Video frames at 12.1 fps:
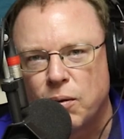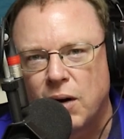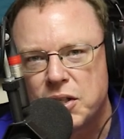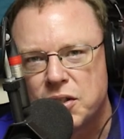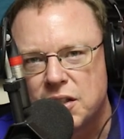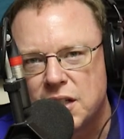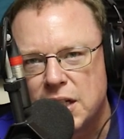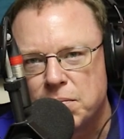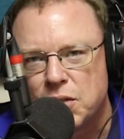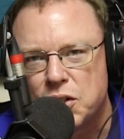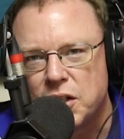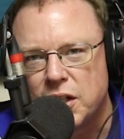to watch the team
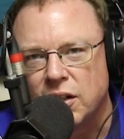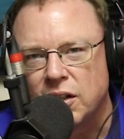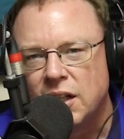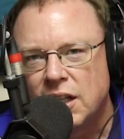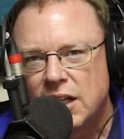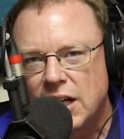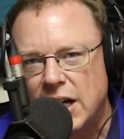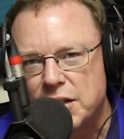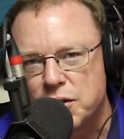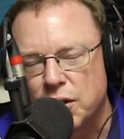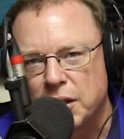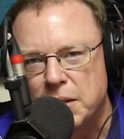this year.
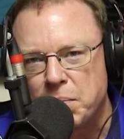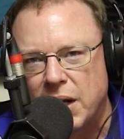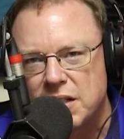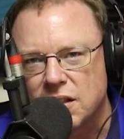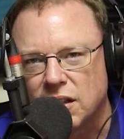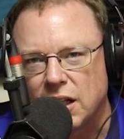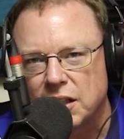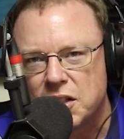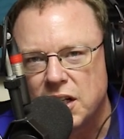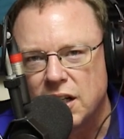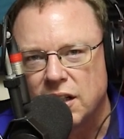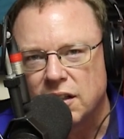Certainly best of luck
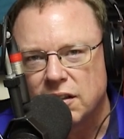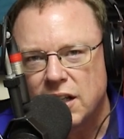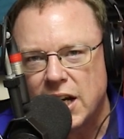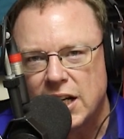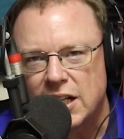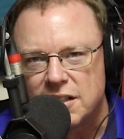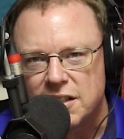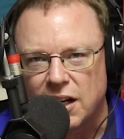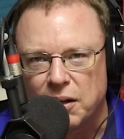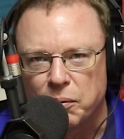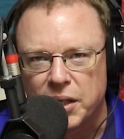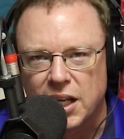to you. And
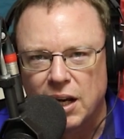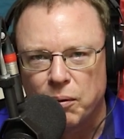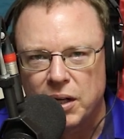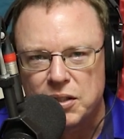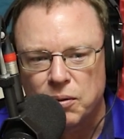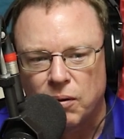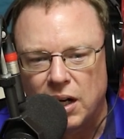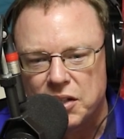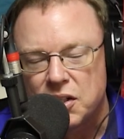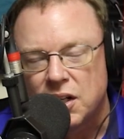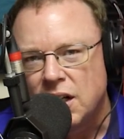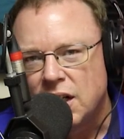we can't wait to
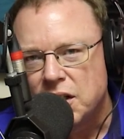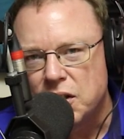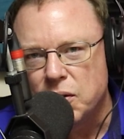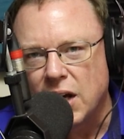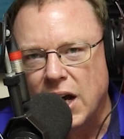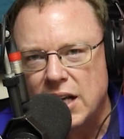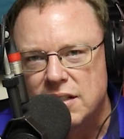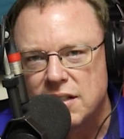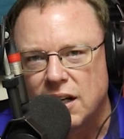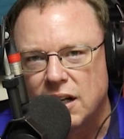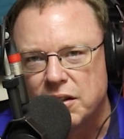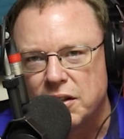watch you guys
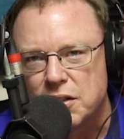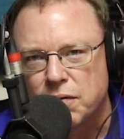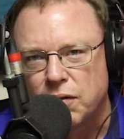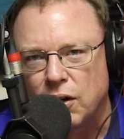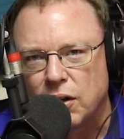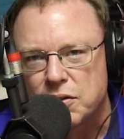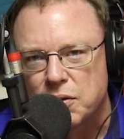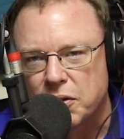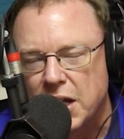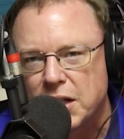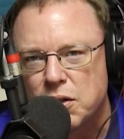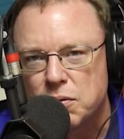this fall. So
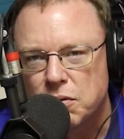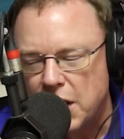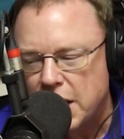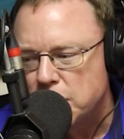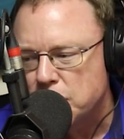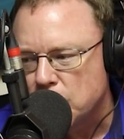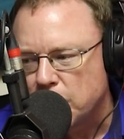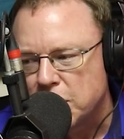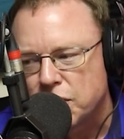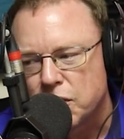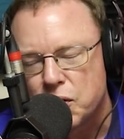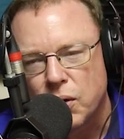thank you so
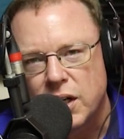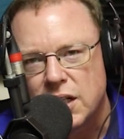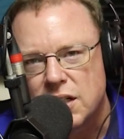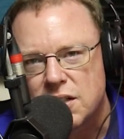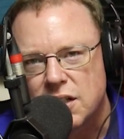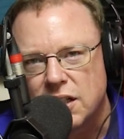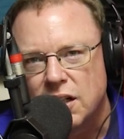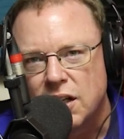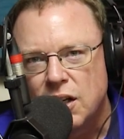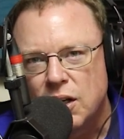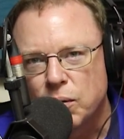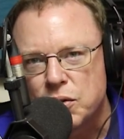much for joining us. And
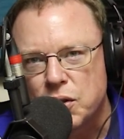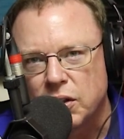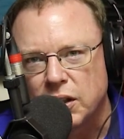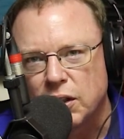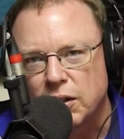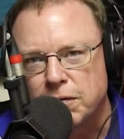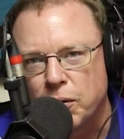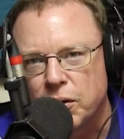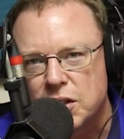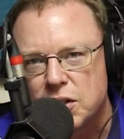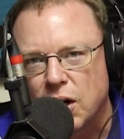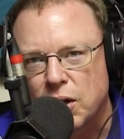we'll certainly look forward
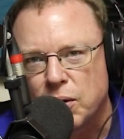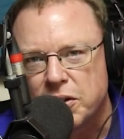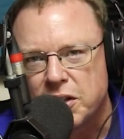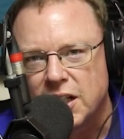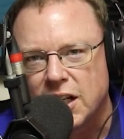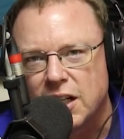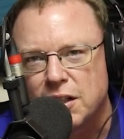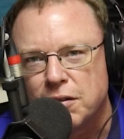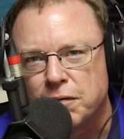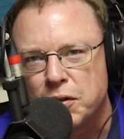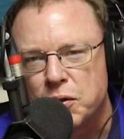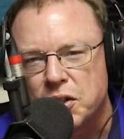to talking with you again in the
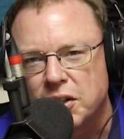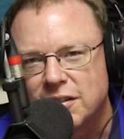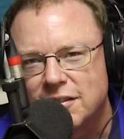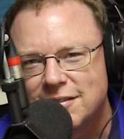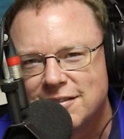future.